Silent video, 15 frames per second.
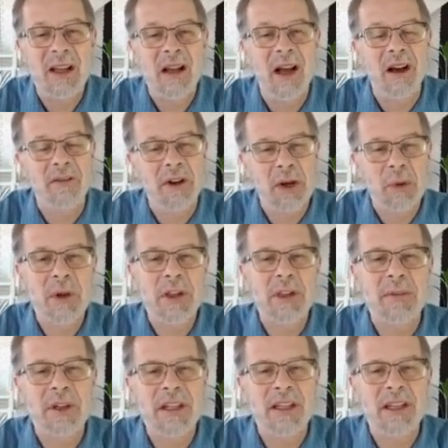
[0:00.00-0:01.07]
of
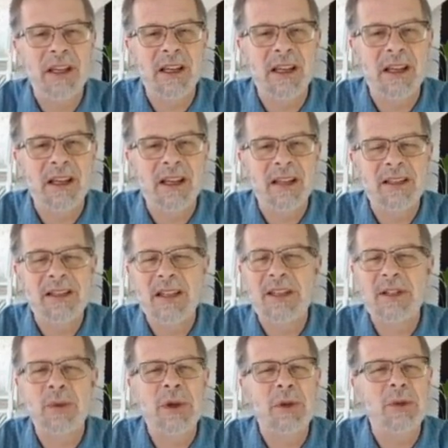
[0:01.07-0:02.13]
arithmetic
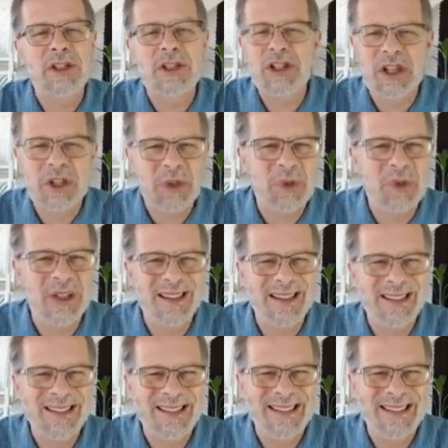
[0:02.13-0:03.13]
since we were children.